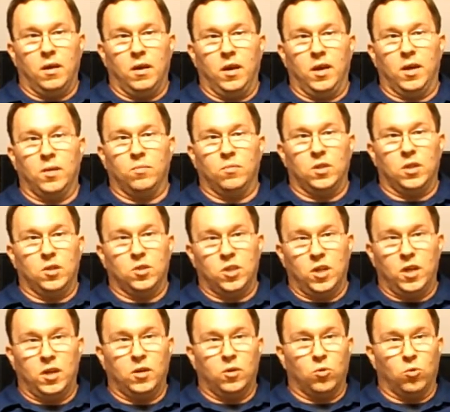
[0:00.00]
AMD's
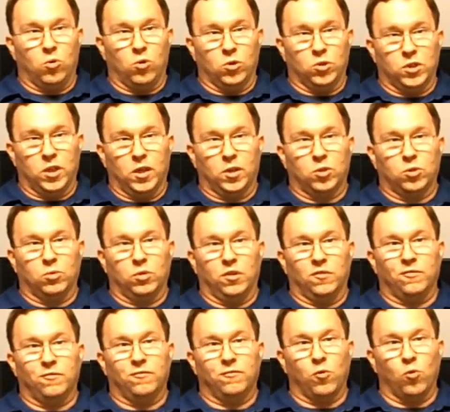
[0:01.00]
8 core is
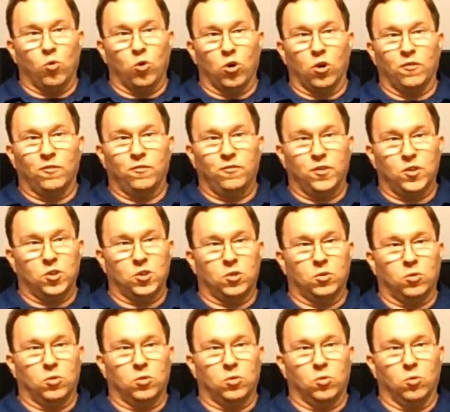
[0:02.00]
actually 4
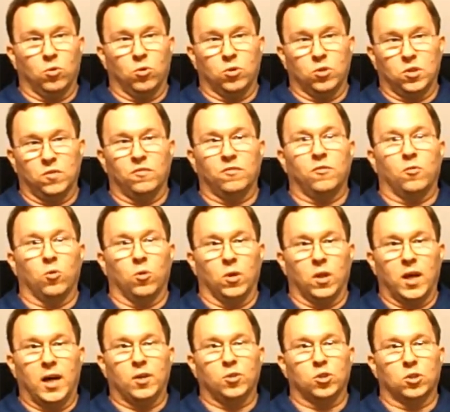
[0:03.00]
physical cores and 4
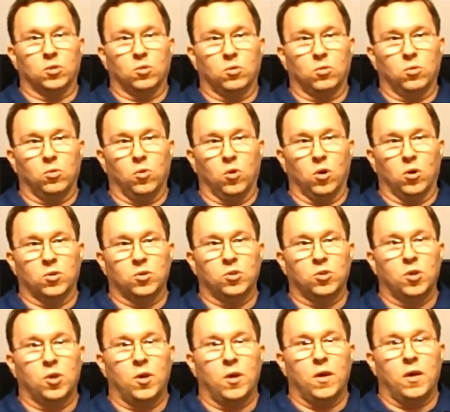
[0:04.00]
logical
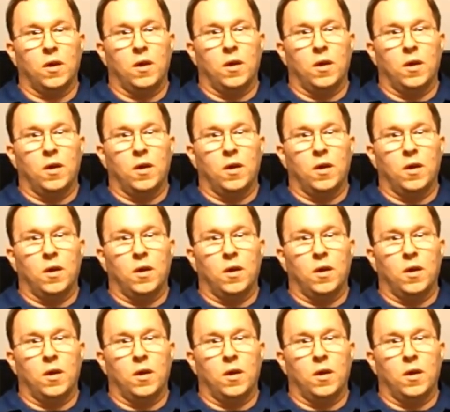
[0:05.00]
cores.